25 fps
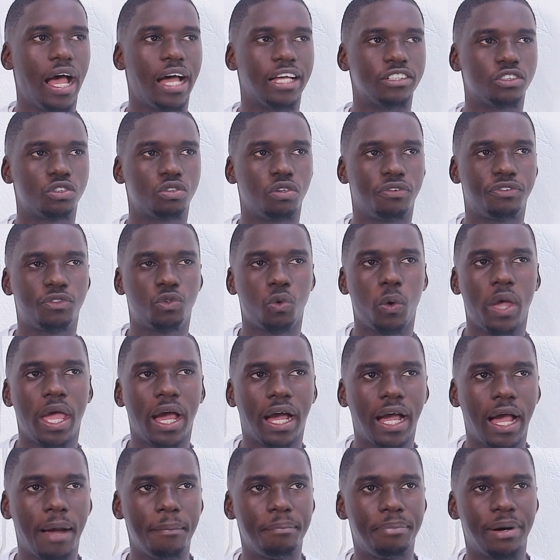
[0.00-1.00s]
software
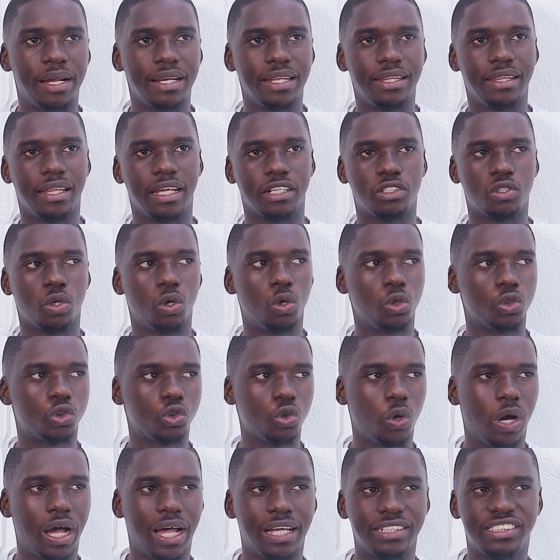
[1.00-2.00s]
company that
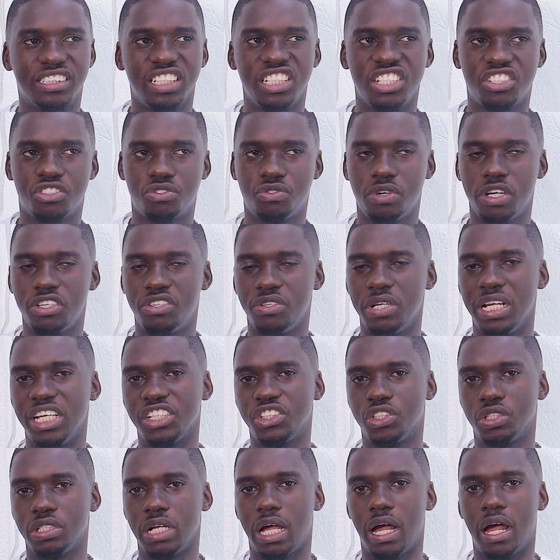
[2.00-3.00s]
also has its
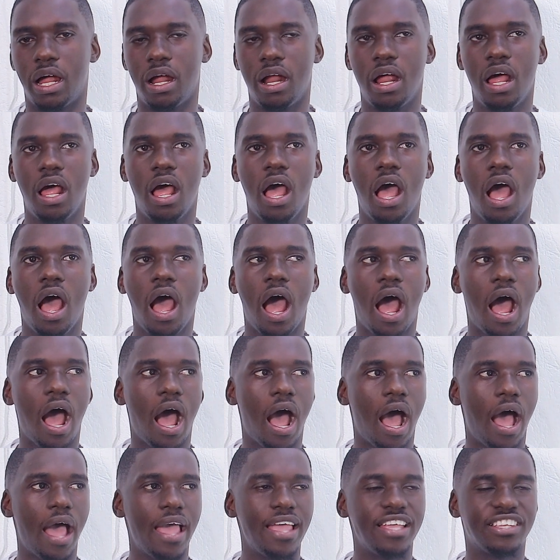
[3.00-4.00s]

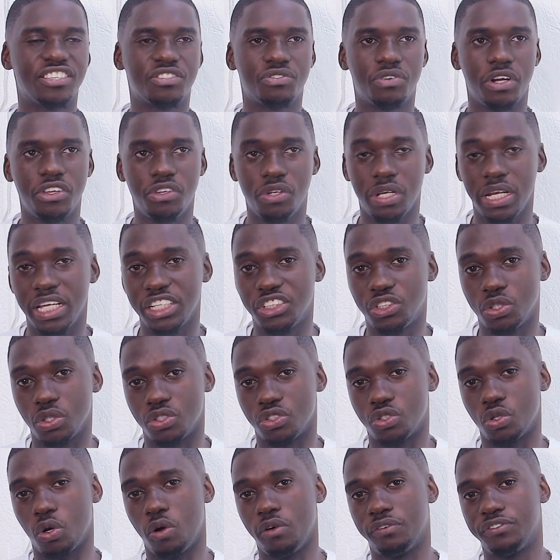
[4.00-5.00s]

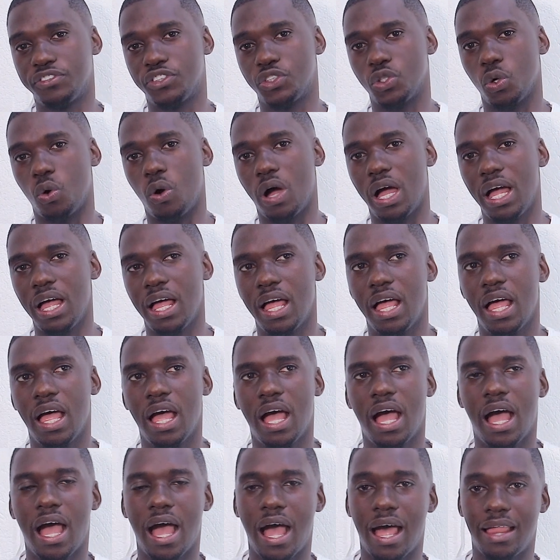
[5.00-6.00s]
regulations offshore,
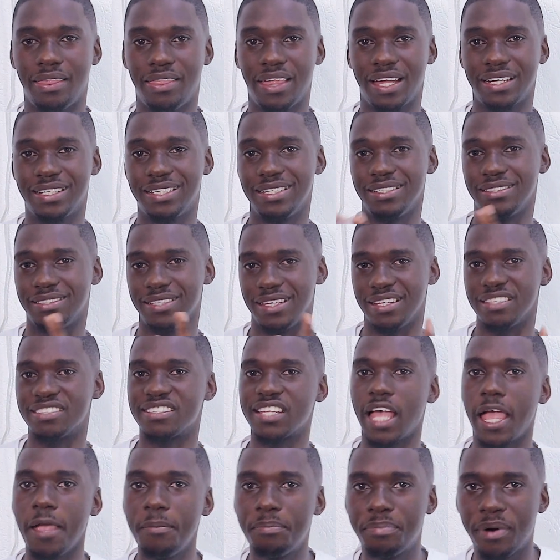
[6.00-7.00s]
that is in
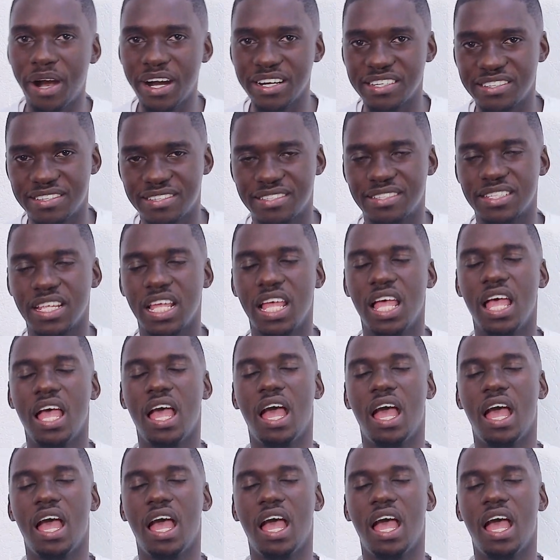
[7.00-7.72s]
Cyprus.